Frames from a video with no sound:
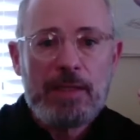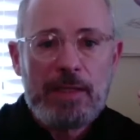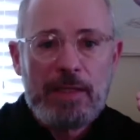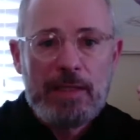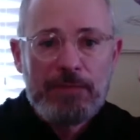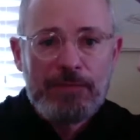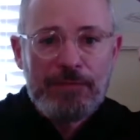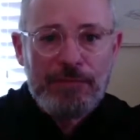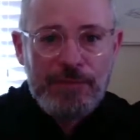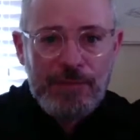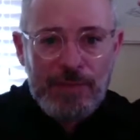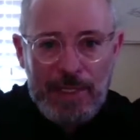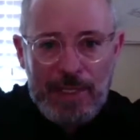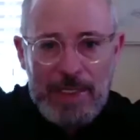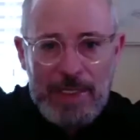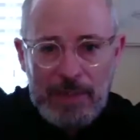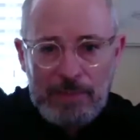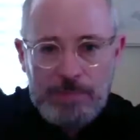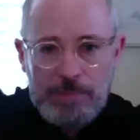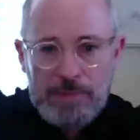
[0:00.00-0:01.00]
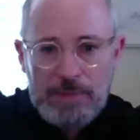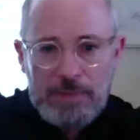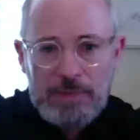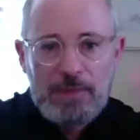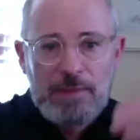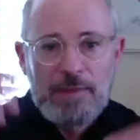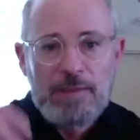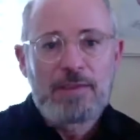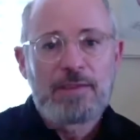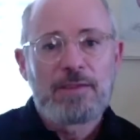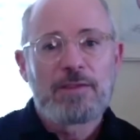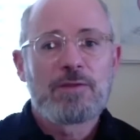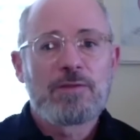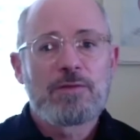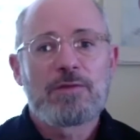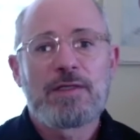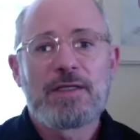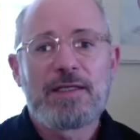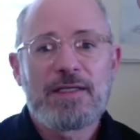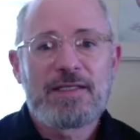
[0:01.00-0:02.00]
inflamed,
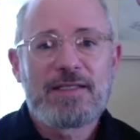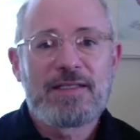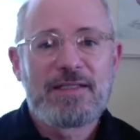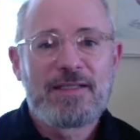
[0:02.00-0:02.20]
right?